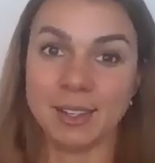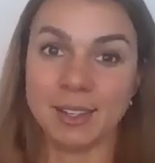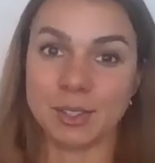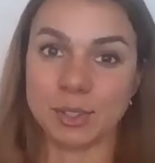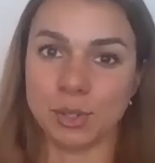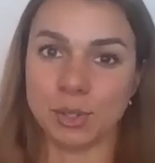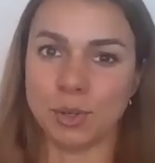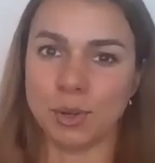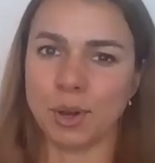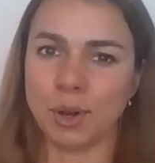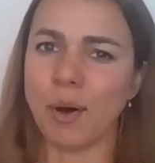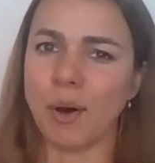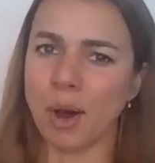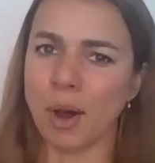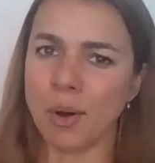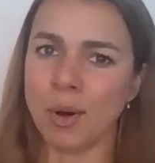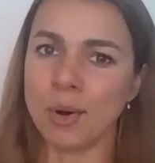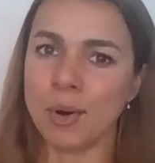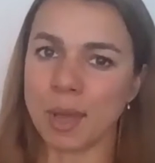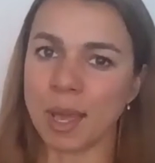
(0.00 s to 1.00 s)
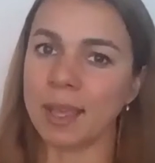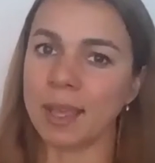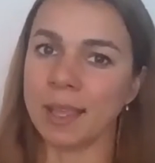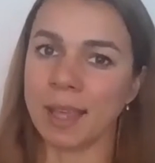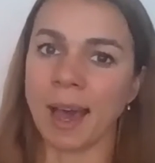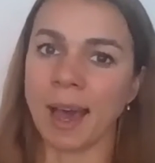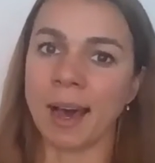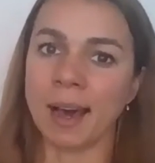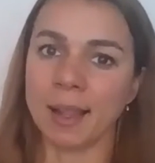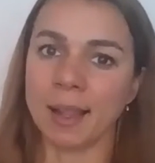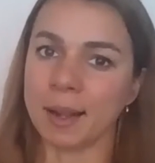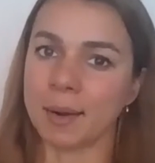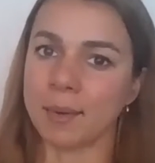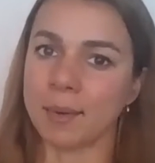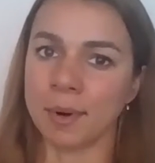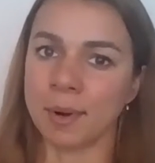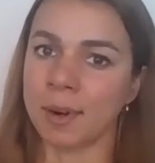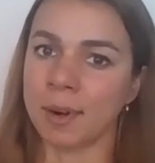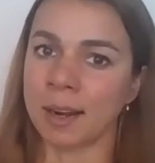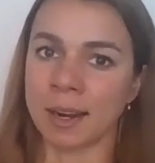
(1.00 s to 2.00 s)
So you go, oh, okay, yeah, like,
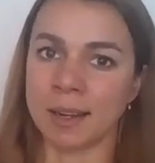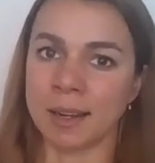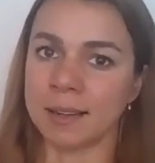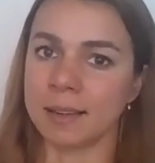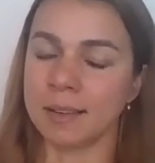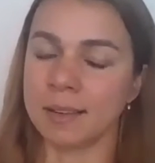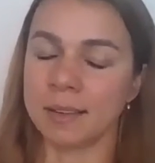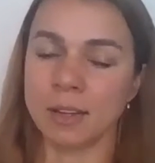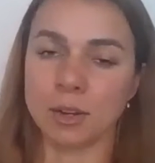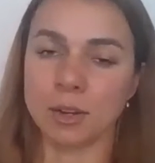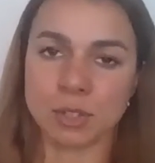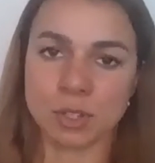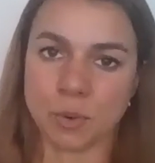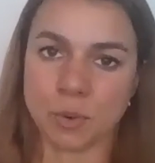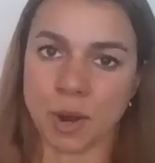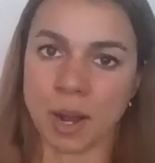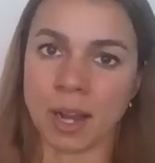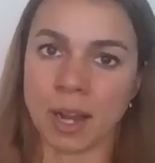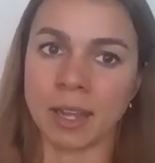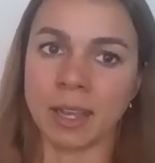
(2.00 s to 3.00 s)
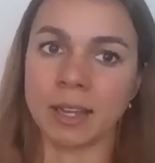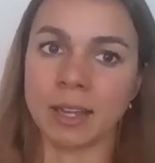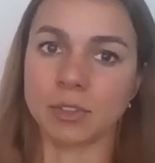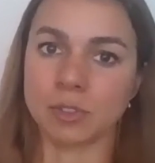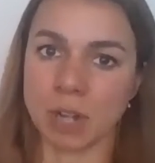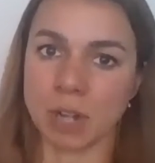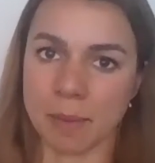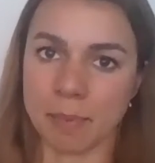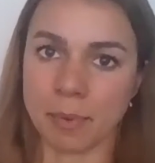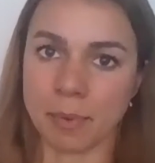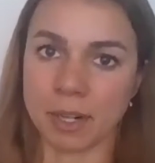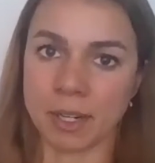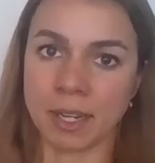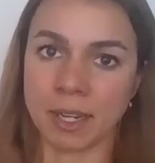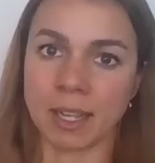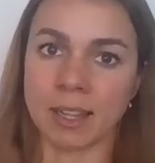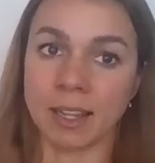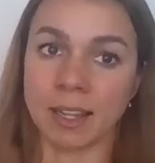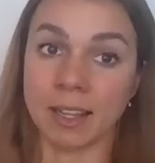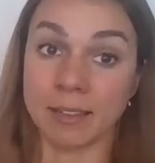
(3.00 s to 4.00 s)
we're gonna no squatting, trap bar
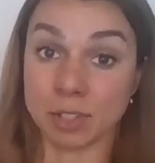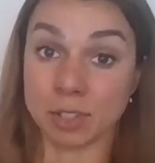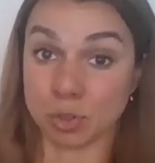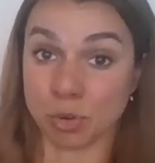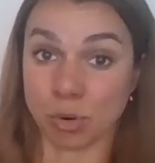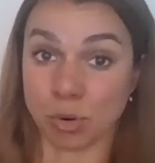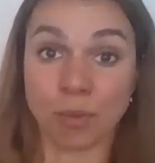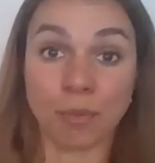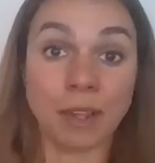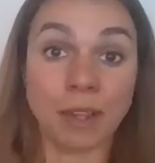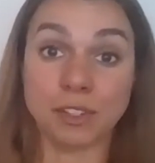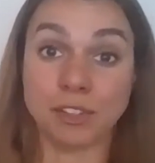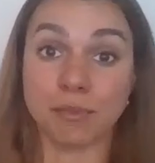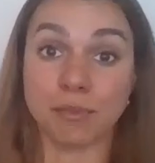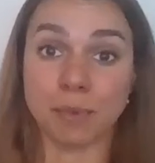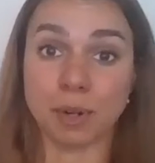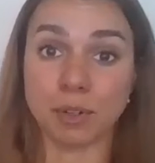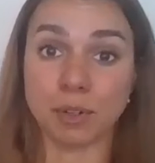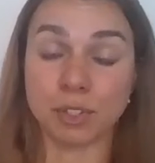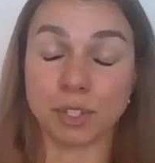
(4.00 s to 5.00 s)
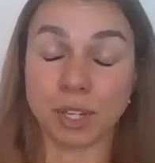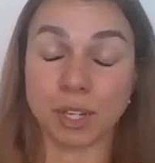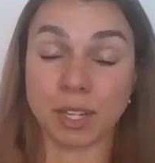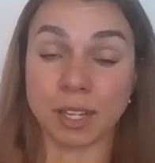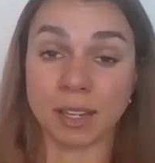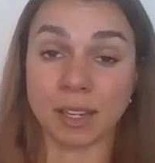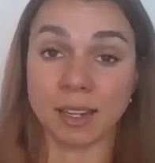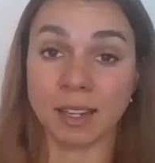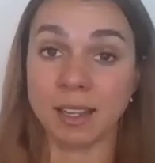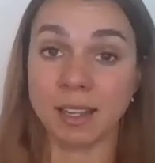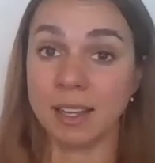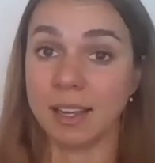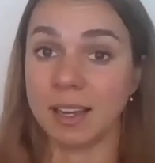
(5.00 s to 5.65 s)
deadlifts, short range of motion,